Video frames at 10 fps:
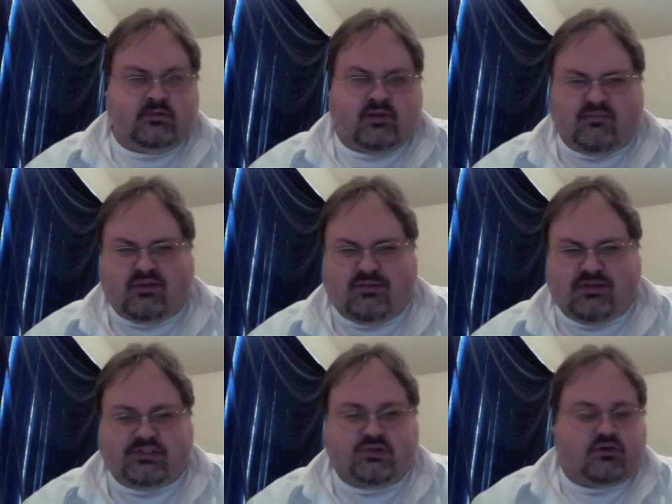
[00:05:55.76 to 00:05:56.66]
I'm
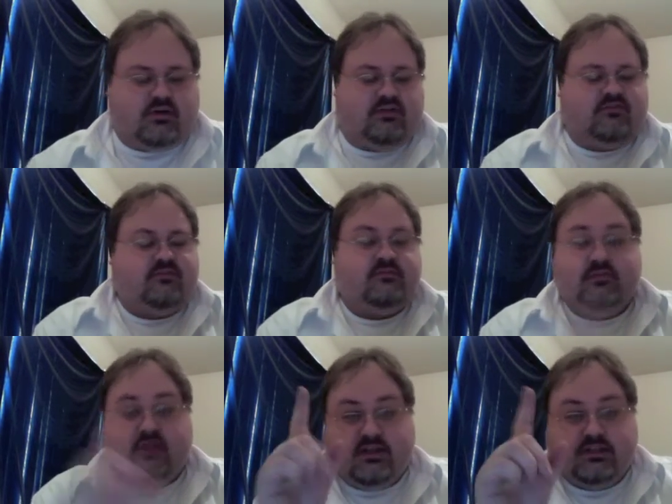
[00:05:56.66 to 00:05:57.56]
probably short of
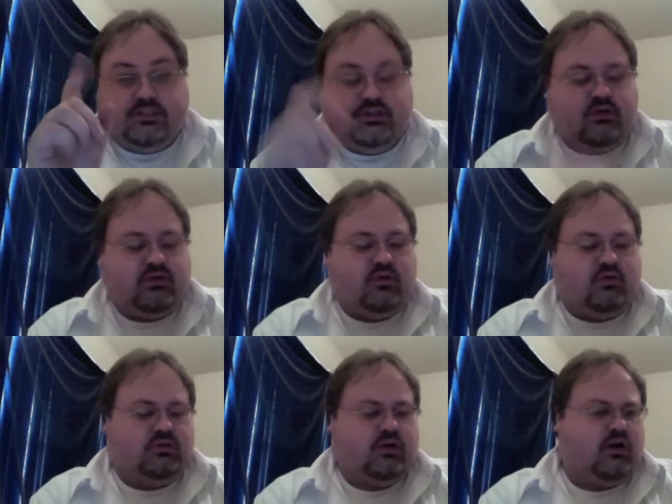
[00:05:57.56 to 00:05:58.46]
an assured
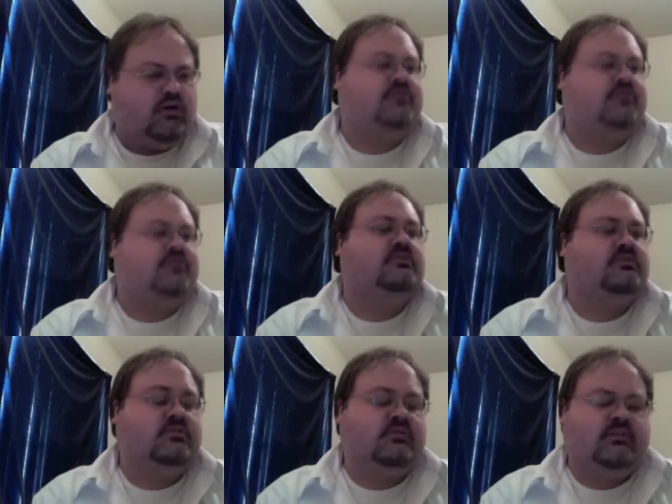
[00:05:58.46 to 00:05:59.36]
gold card.
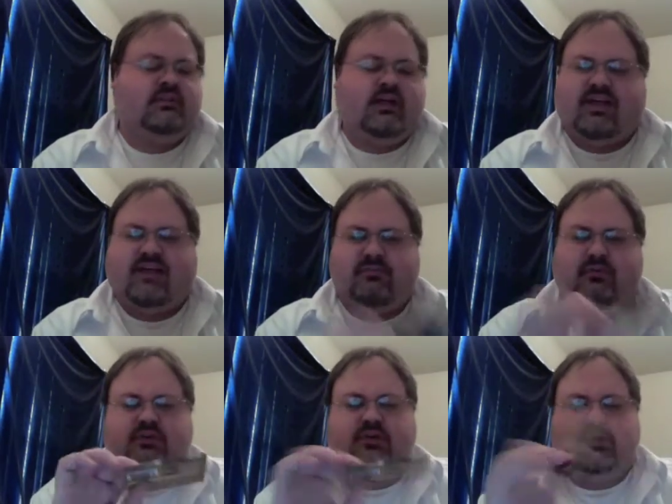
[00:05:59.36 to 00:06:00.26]
I don't think I ever
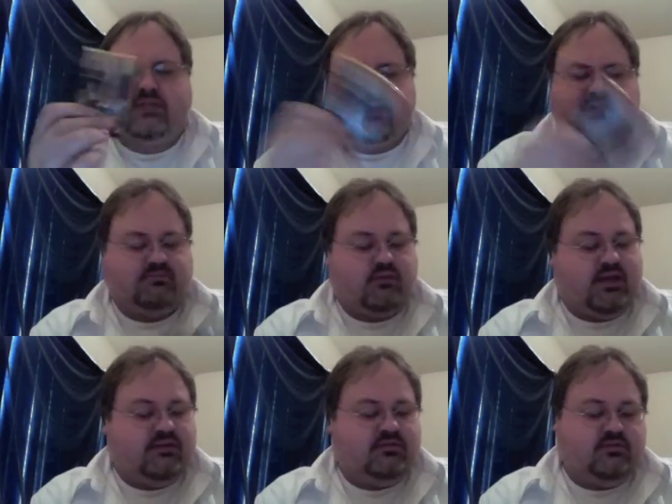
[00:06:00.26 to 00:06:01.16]
pulled a gold out of this
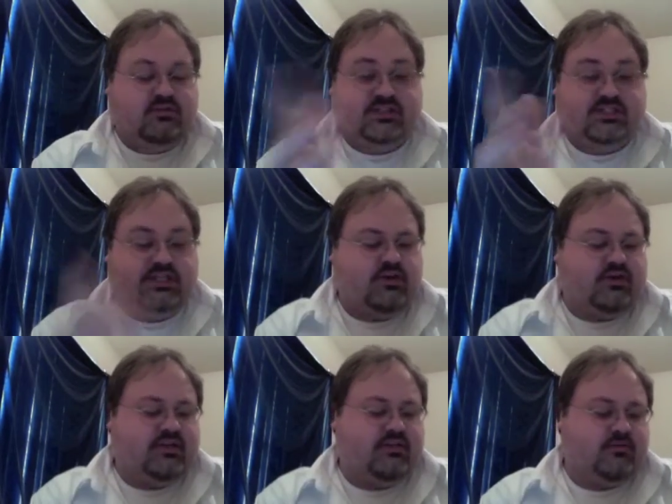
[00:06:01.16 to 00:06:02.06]
brand or this year
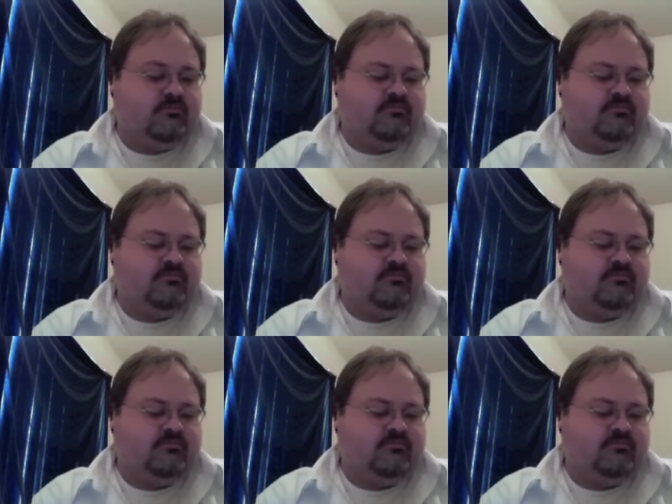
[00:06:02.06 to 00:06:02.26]
either.